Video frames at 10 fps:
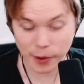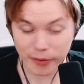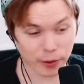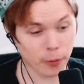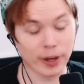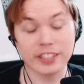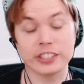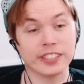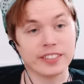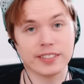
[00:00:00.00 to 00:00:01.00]
Whoever
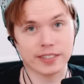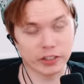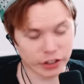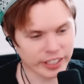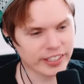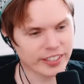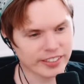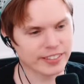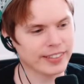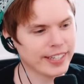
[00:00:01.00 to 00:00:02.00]
arranged this is a
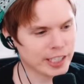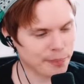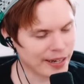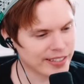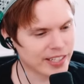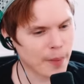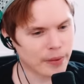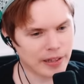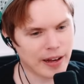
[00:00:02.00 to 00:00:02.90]
genius. They spiced it up a